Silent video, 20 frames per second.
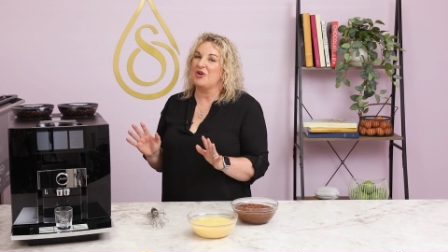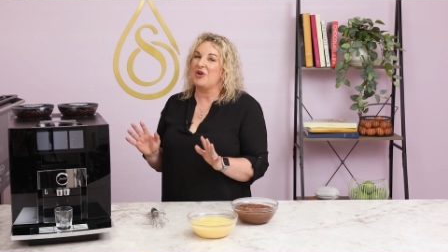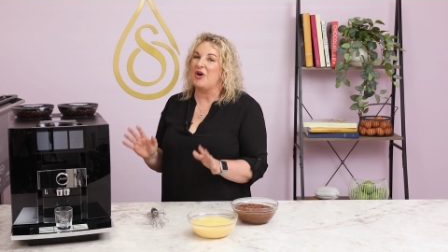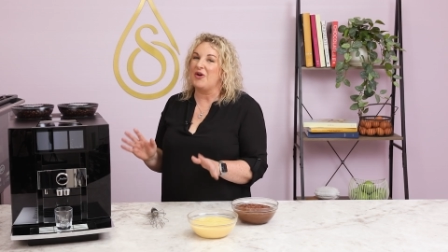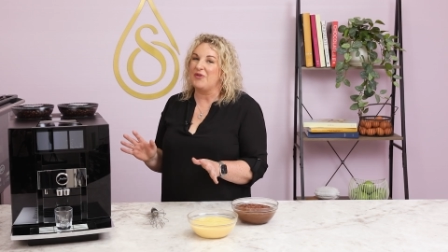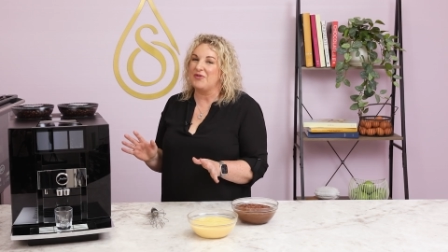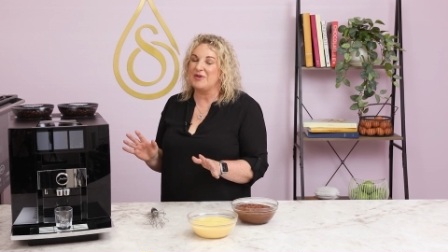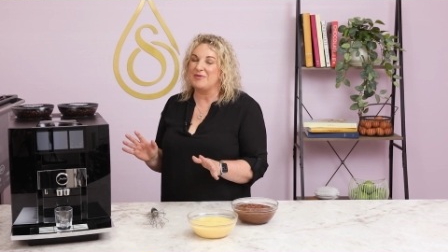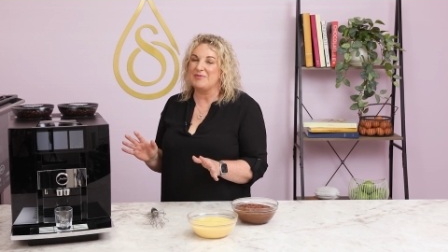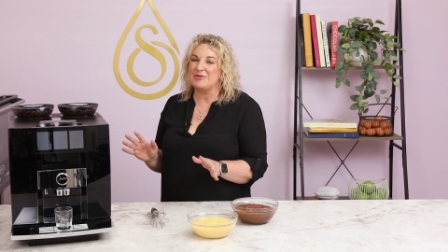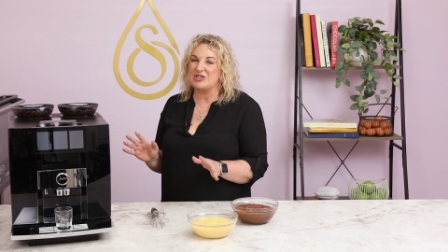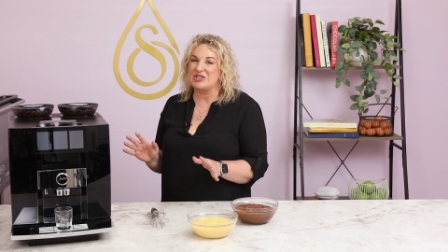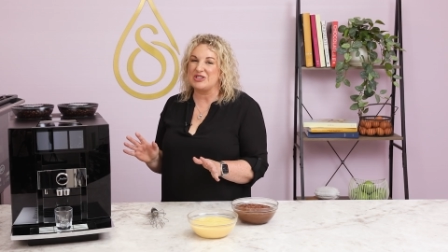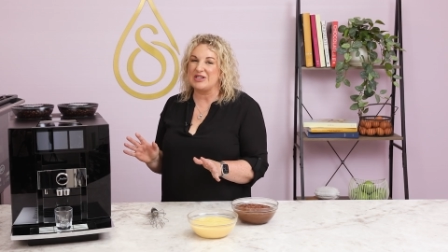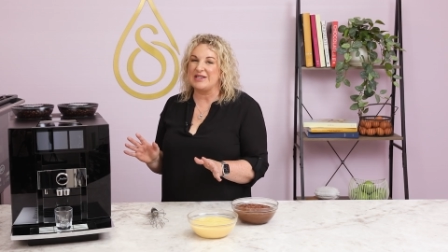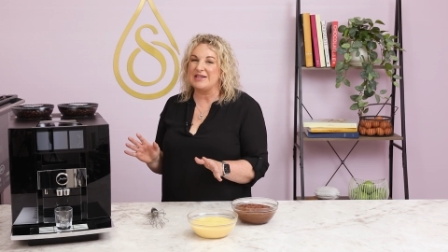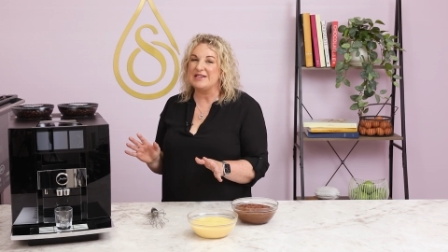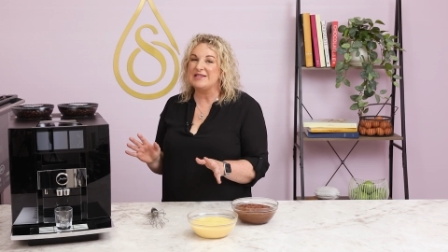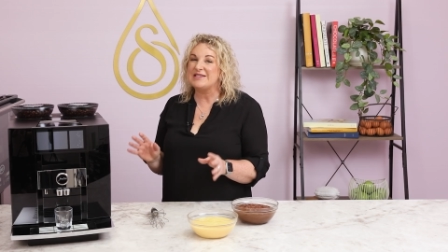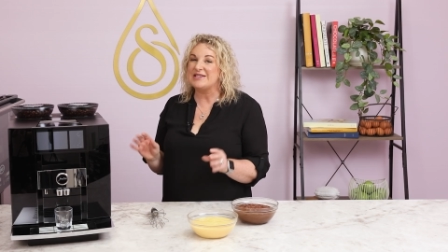coffee
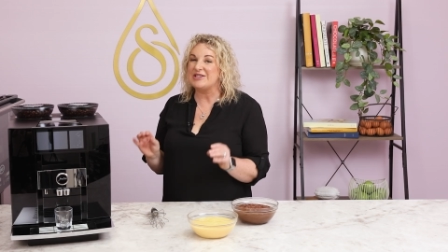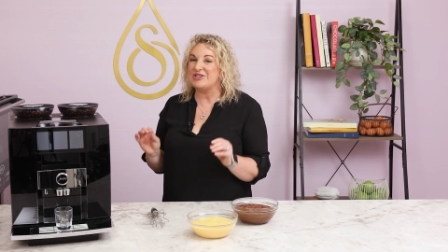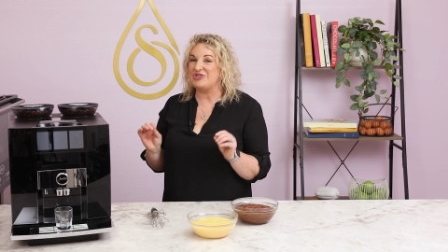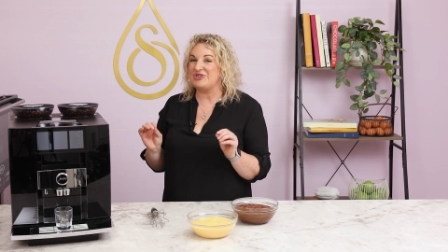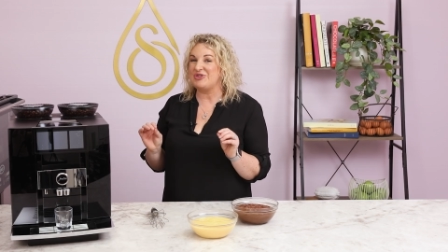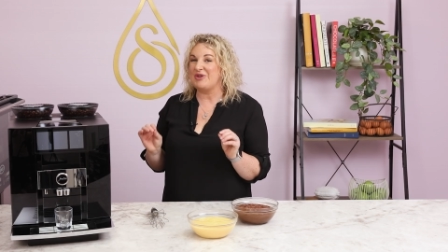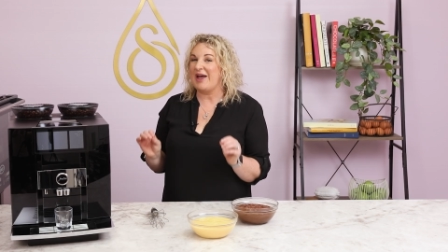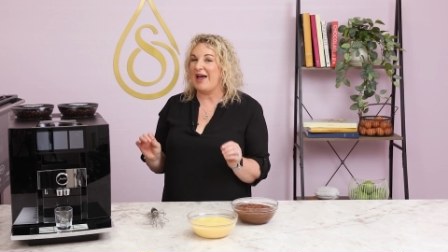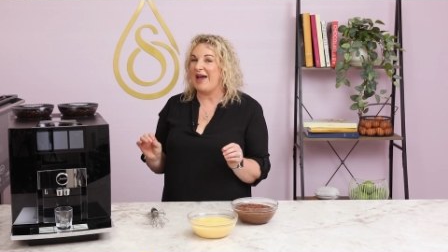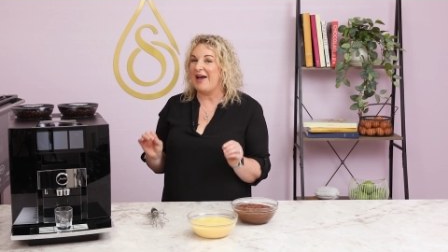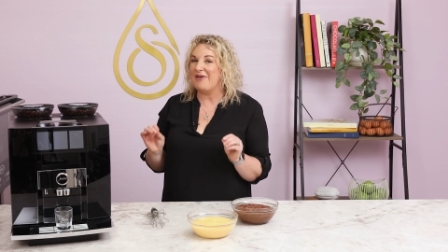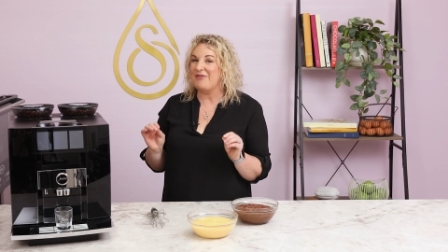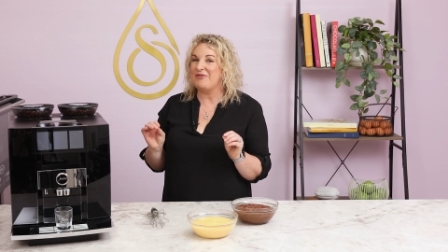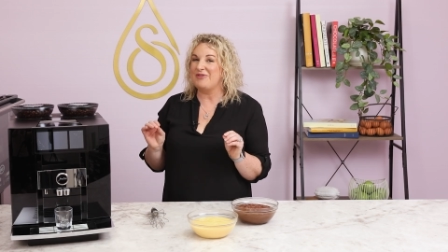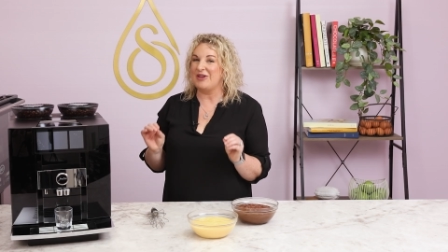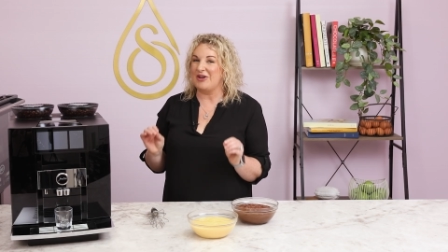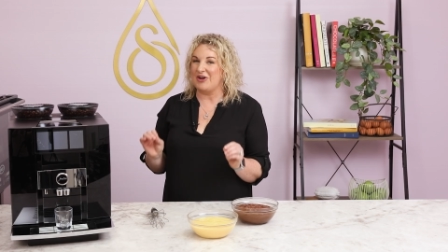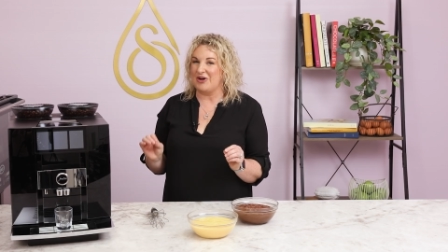machines is you have the